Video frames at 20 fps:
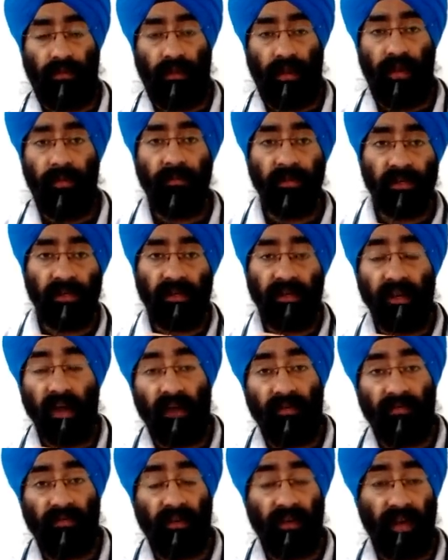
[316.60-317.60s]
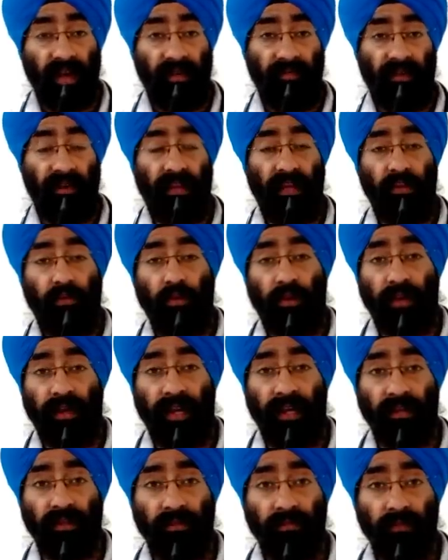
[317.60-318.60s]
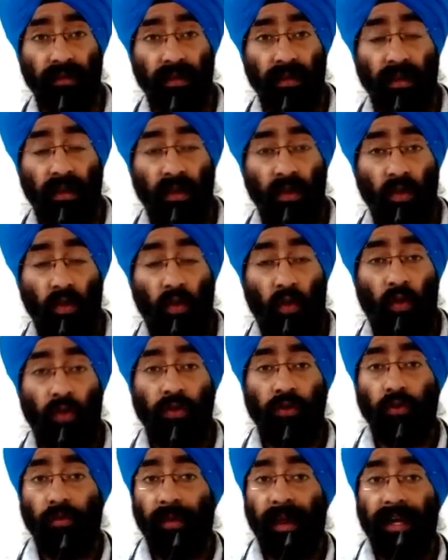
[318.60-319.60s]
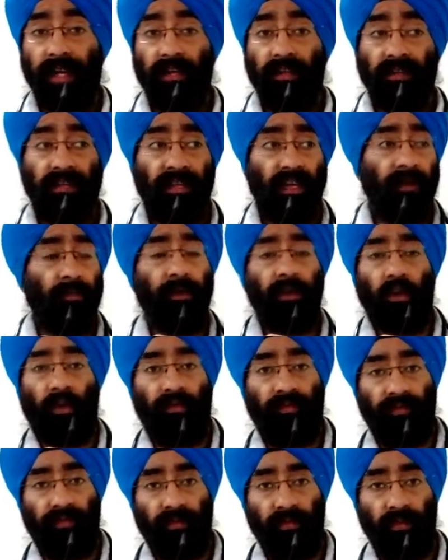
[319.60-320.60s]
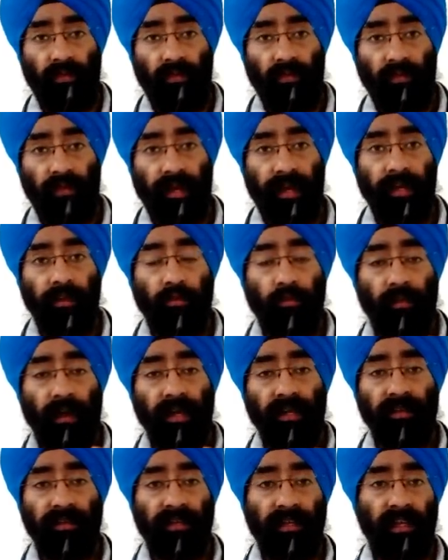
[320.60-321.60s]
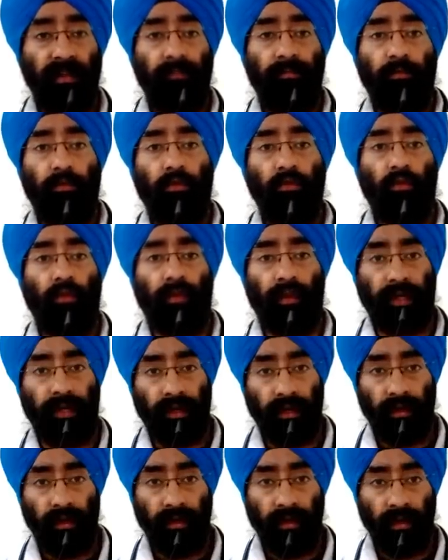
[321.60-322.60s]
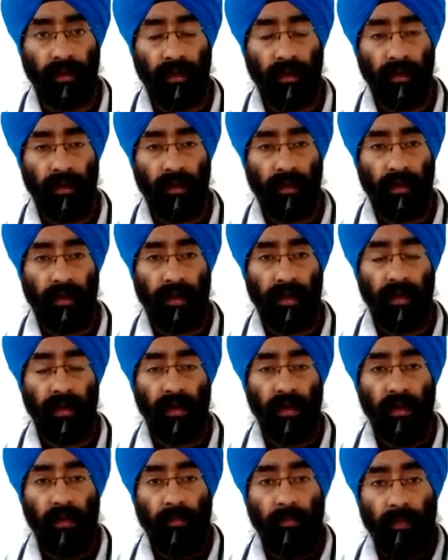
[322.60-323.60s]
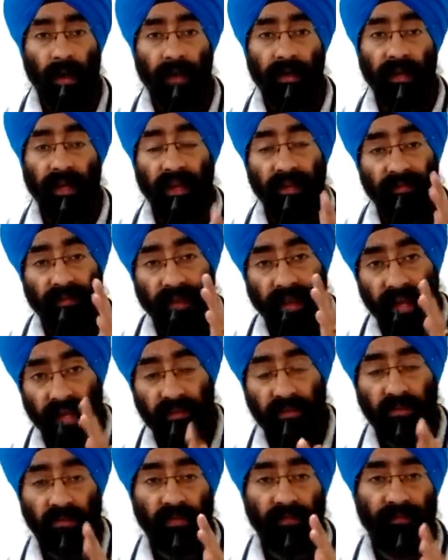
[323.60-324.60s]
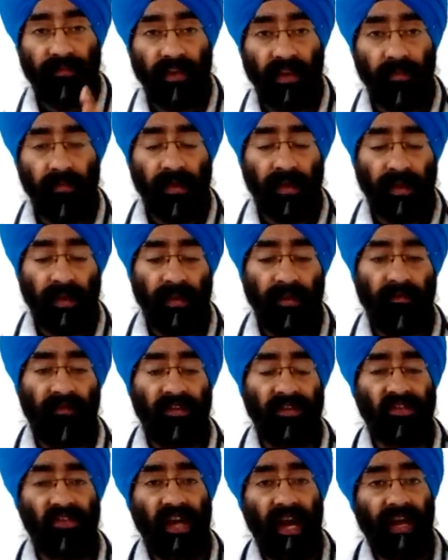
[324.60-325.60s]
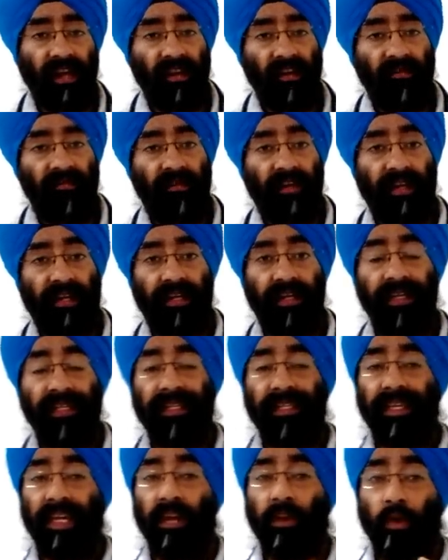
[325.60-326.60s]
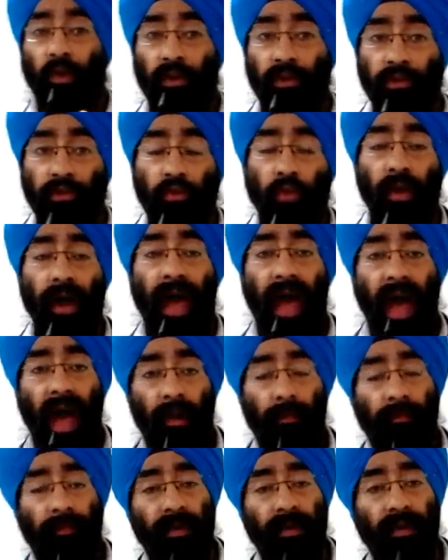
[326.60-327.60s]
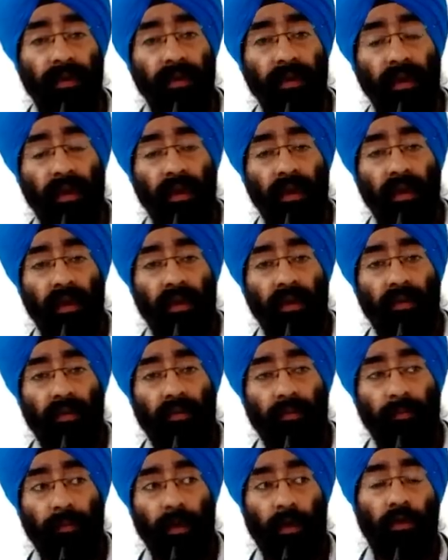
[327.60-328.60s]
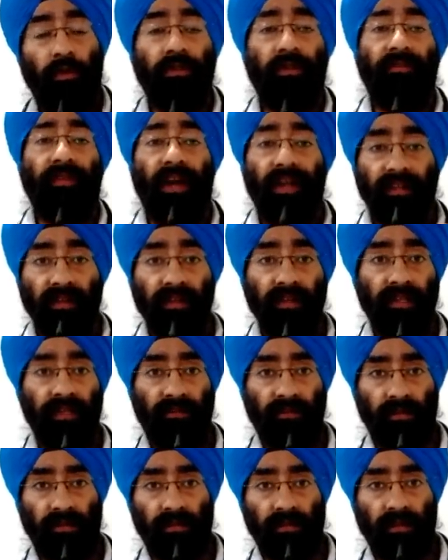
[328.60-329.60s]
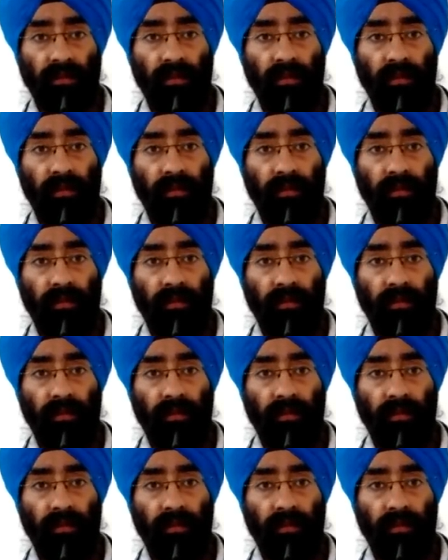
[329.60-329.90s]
immediately after having that orgasm, or you might sleep it off, right? You might sleep through it, right? But in cases of female, vaginal wetness can also happen because of other reasons,